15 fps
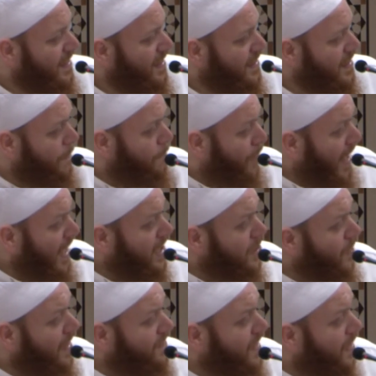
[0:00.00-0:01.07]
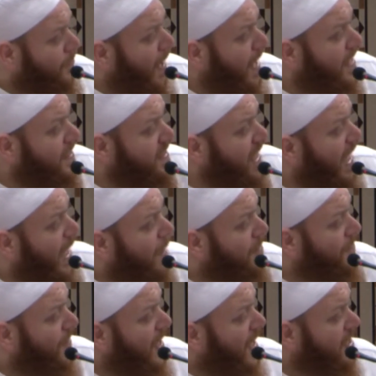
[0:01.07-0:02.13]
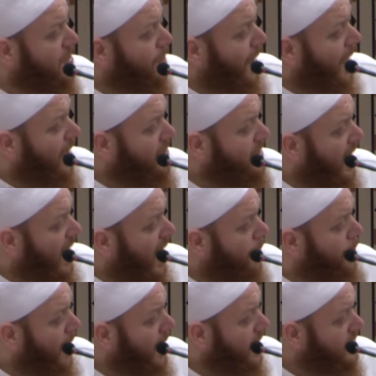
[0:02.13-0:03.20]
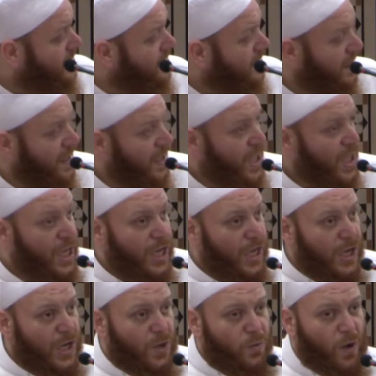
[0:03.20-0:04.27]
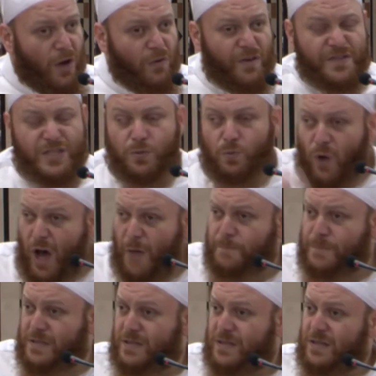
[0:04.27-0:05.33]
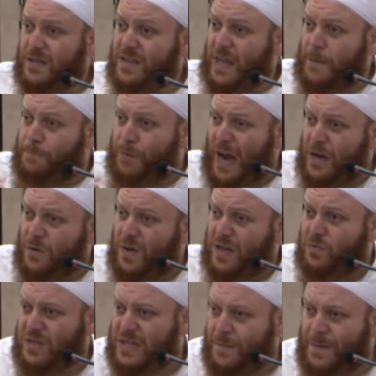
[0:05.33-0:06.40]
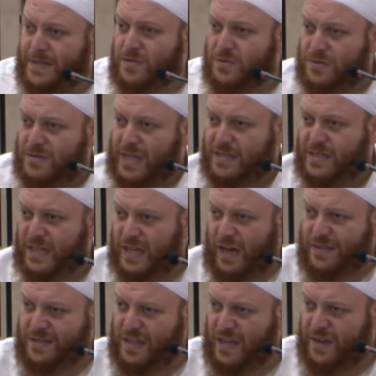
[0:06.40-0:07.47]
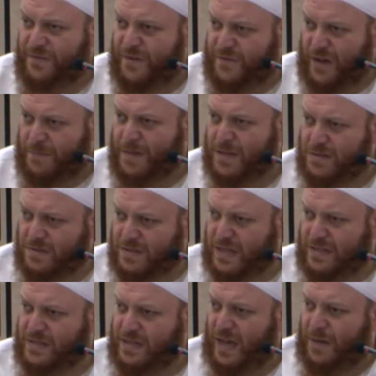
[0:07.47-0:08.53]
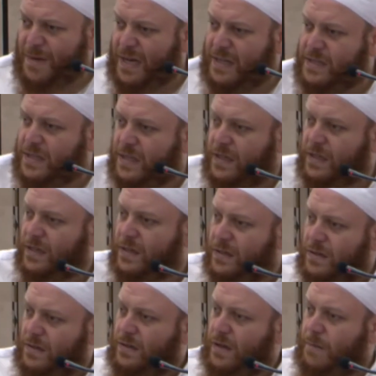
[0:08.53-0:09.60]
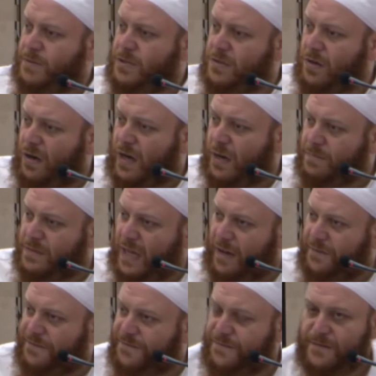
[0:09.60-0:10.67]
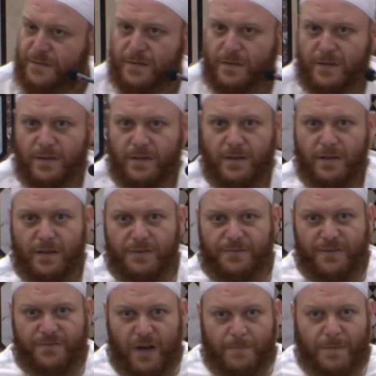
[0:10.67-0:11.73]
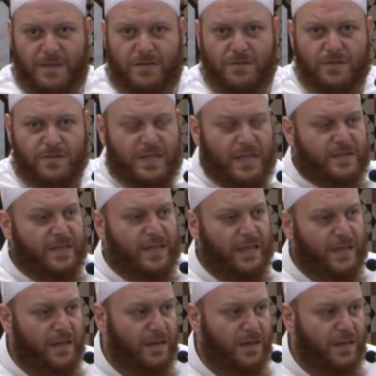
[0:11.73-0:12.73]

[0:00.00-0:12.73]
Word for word: The brain is one of the greatest ni'am of Allah subhanahu wa ta'ala upon us. What we've swapped the brain with the muscles. That's it. I think if I've got muscles, that's it. I'm hectic. I'm strong. I'm tough. If I've got muscles, that's it.